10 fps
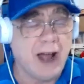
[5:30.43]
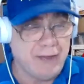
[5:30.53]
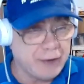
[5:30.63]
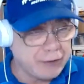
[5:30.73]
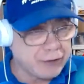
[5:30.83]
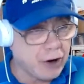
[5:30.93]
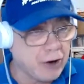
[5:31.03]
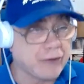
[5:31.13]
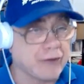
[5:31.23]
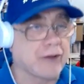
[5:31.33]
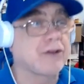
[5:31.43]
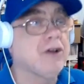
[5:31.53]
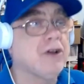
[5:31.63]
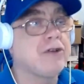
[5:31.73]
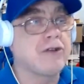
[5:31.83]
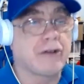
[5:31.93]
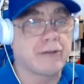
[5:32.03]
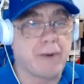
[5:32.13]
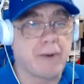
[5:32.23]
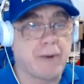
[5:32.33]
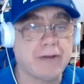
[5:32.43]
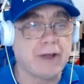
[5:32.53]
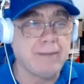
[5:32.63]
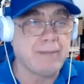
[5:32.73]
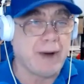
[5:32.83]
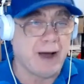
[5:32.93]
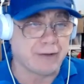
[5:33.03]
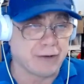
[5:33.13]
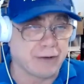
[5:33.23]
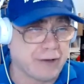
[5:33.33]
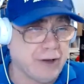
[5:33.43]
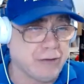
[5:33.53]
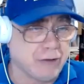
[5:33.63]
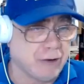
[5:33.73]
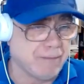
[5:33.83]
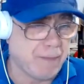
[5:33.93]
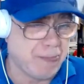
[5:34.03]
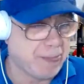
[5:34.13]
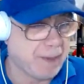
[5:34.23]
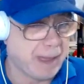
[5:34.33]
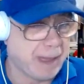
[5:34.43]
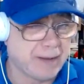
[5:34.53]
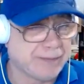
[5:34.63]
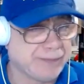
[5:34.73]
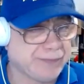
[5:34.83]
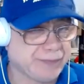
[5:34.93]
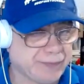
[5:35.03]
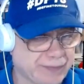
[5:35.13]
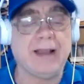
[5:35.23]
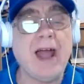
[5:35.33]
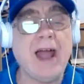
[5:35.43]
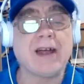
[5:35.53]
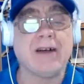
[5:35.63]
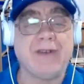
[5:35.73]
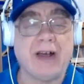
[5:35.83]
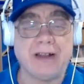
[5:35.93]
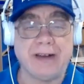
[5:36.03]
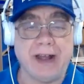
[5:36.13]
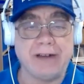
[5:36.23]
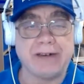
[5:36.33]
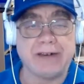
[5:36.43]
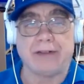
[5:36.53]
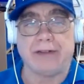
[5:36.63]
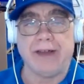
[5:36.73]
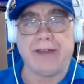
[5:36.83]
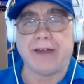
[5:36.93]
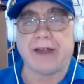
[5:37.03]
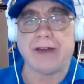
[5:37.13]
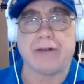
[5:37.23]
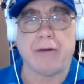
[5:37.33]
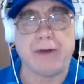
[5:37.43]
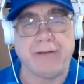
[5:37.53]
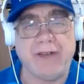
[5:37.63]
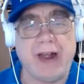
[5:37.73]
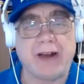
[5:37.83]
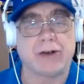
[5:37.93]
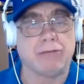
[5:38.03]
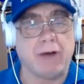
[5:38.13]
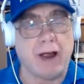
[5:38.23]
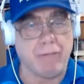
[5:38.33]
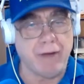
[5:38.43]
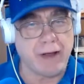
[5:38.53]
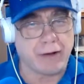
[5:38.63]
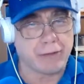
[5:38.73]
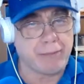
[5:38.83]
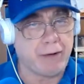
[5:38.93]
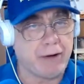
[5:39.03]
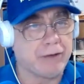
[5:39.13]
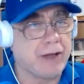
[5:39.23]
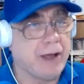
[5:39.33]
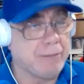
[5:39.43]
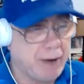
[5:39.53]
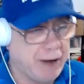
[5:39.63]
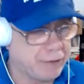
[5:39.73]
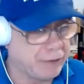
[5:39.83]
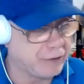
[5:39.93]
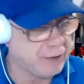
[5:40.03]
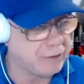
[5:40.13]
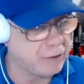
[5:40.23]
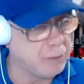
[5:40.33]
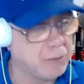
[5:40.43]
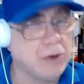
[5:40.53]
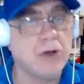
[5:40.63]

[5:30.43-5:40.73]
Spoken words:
And this causes us to experience imposter syndrome. A lack of validation is another contributing factor why we experience imposter syndrome.